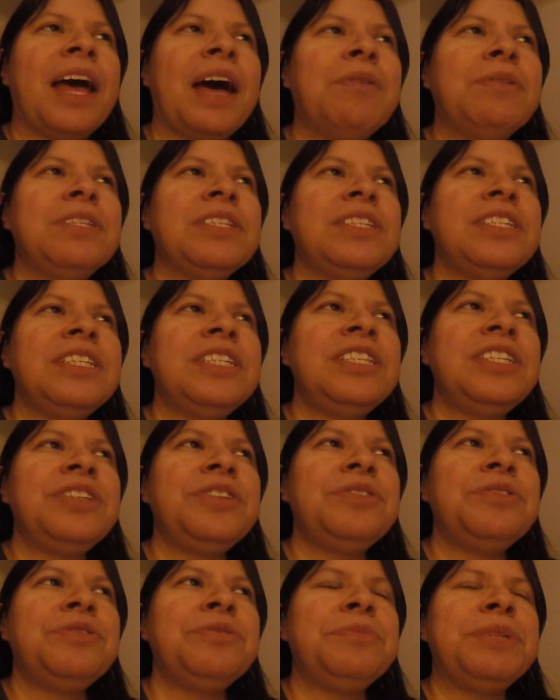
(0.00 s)
I was listening
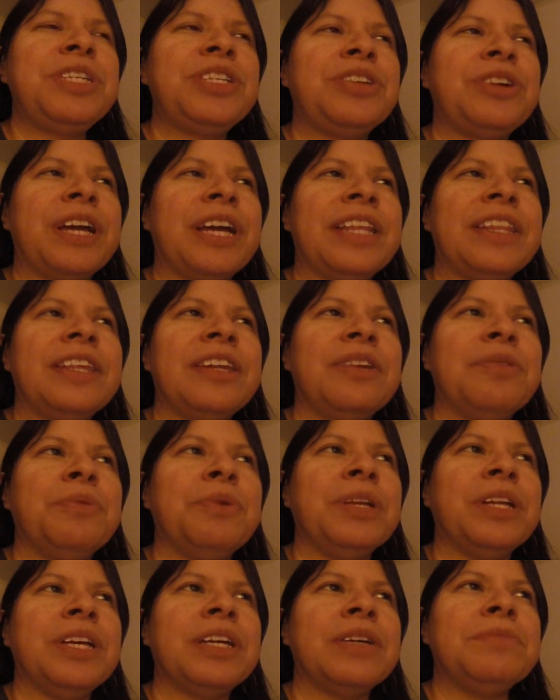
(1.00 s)
to Mr. Anthony
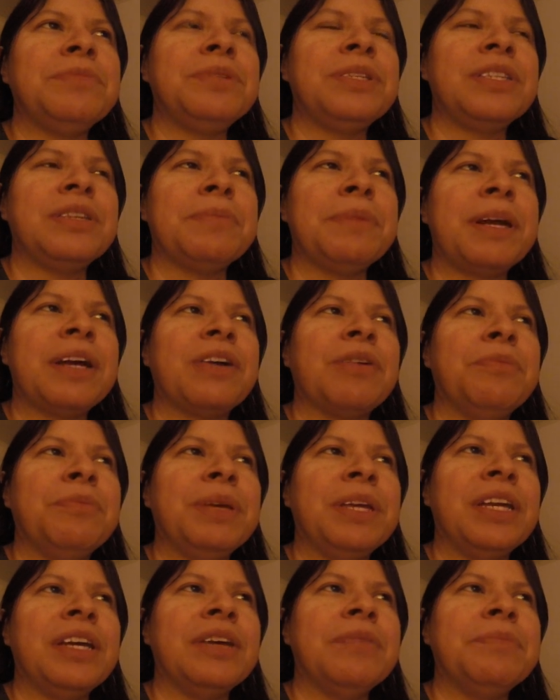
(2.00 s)
Williams, the medical
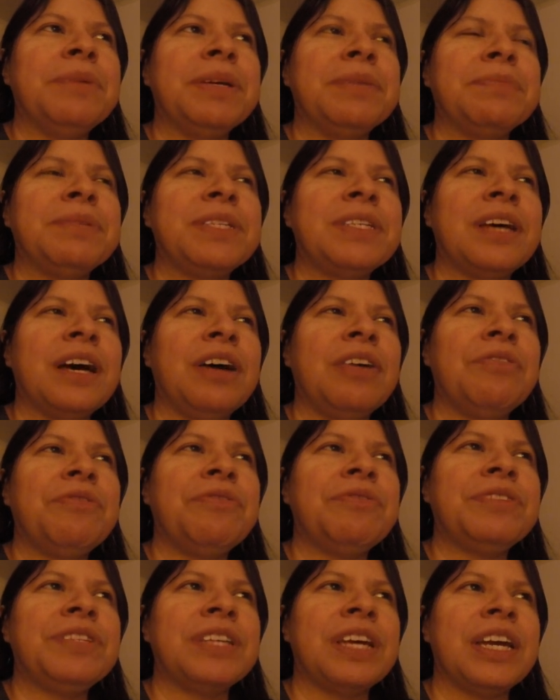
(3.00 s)
medium
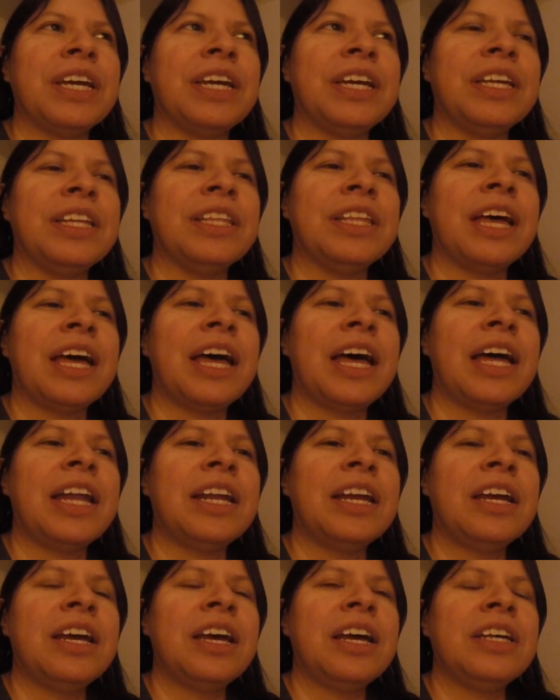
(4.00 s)
himself, saying that
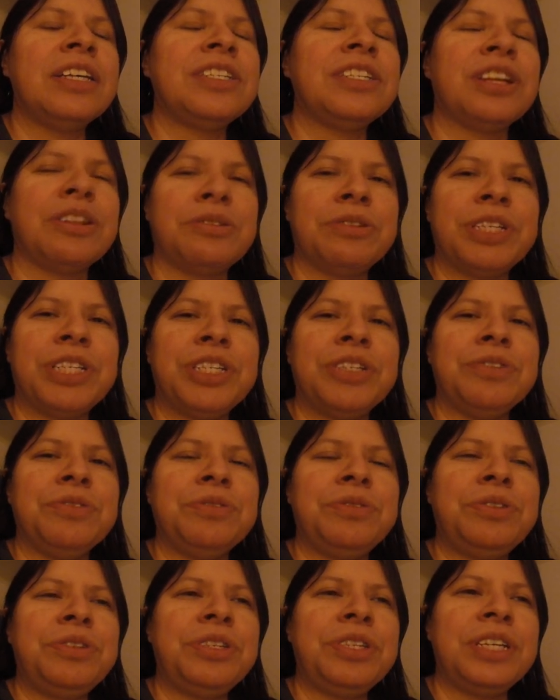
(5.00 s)
celery
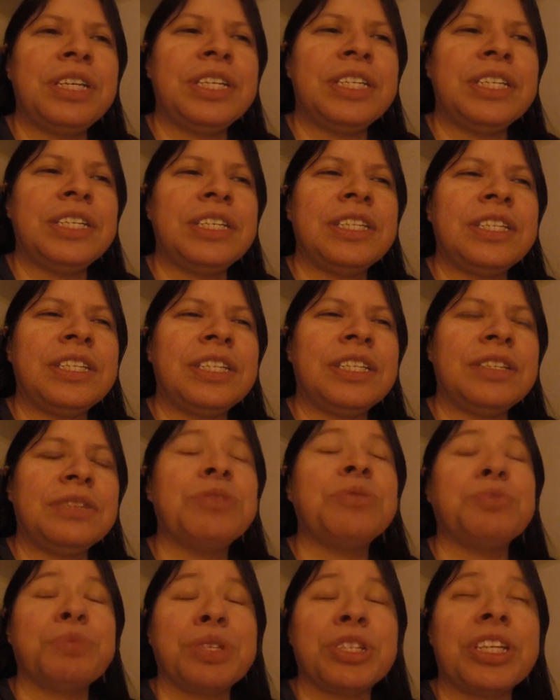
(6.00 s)
juice
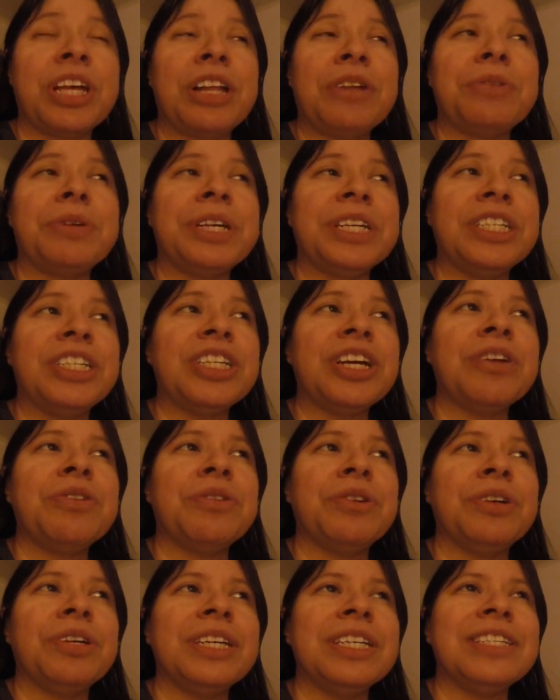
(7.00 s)
is, well, celery in
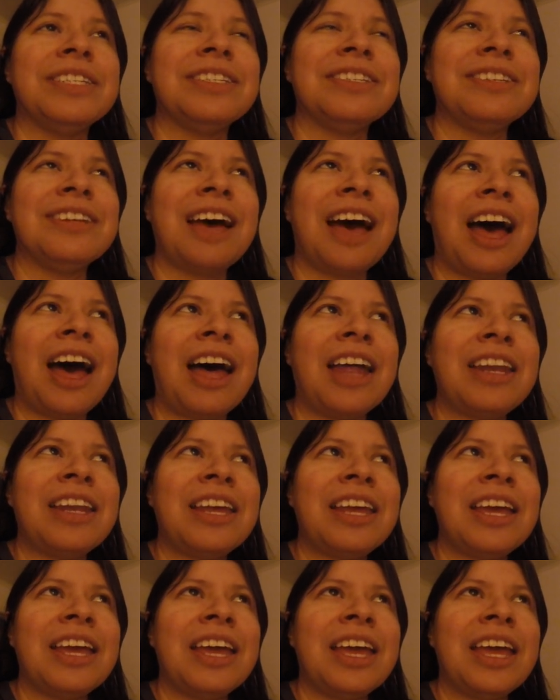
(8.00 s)
general is not
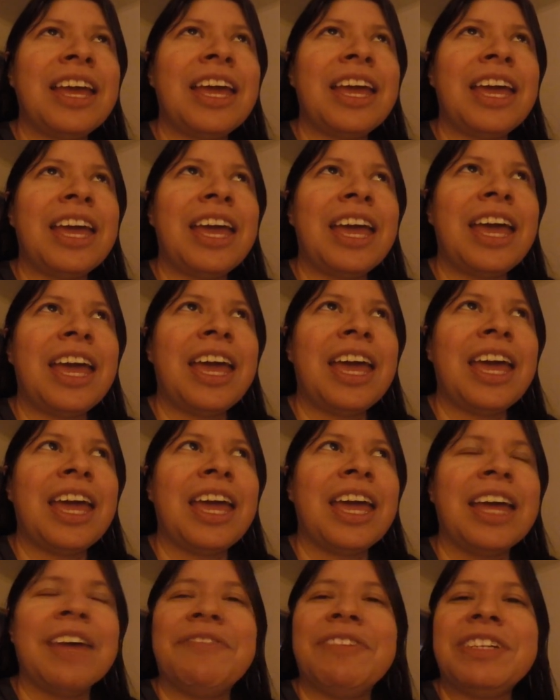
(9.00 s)

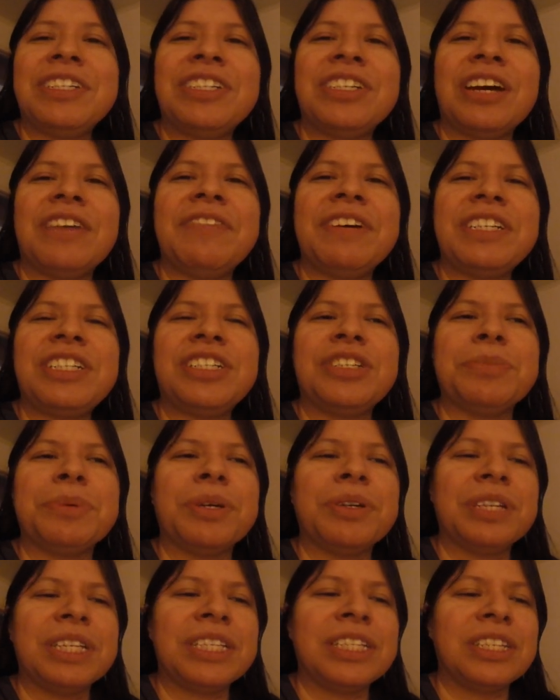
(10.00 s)
a, a, veg- a
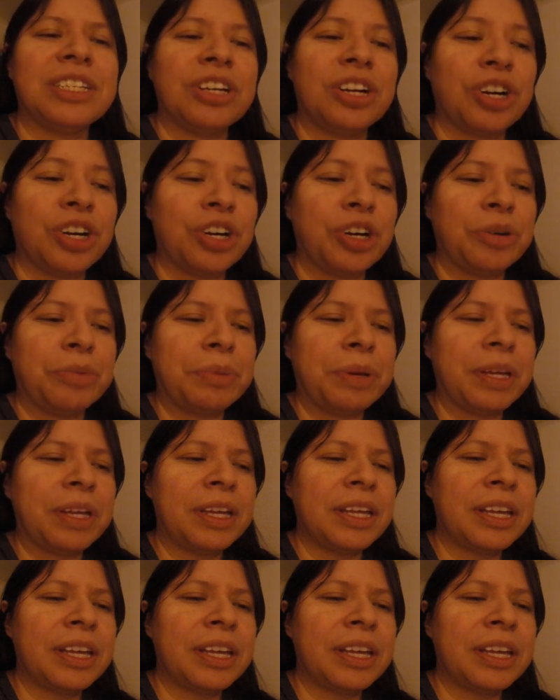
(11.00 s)
vegetable, it's an herb.